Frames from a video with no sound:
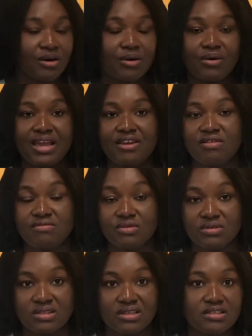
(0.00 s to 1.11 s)
or any of those
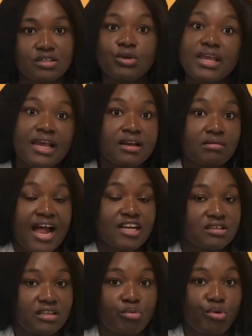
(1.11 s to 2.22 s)
things. You can
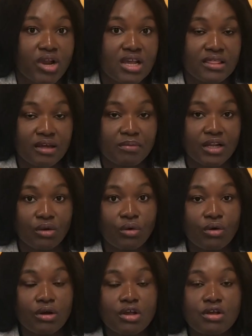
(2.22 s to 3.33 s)
actually bring them along
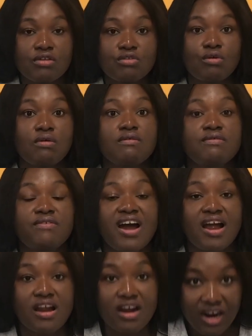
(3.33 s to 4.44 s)
so
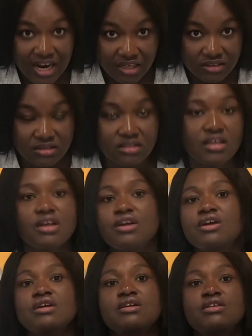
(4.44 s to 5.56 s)
far as
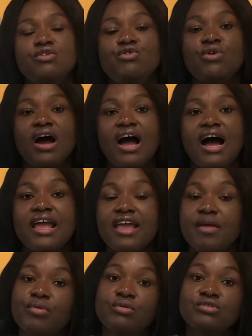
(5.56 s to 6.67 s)
you are
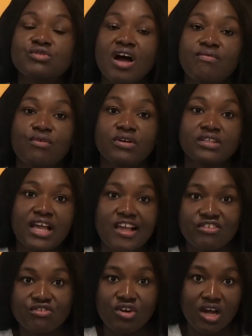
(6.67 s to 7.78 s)
able to afford
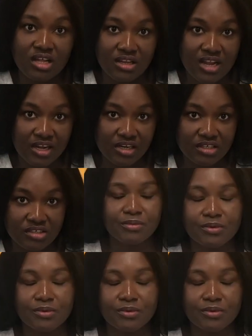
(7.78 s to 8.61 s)
extra luggage.